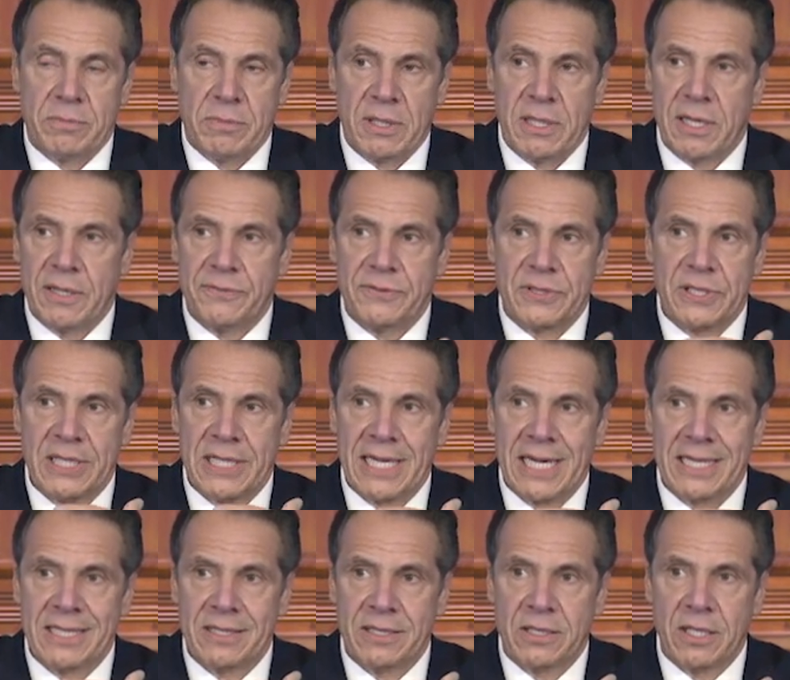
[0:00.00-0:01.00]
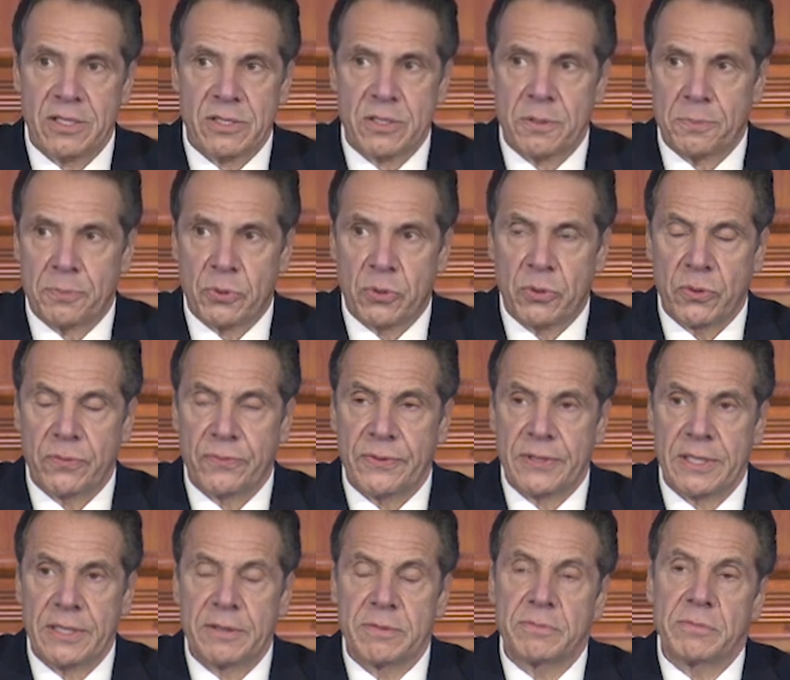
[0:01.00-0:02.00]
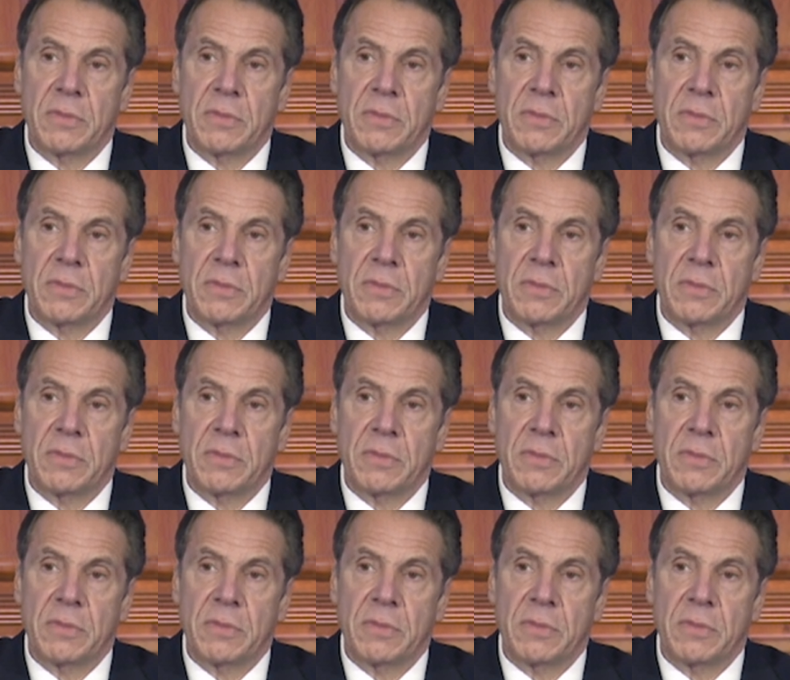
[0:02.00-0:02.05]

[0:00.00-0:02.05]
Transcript: the FDA does approve it,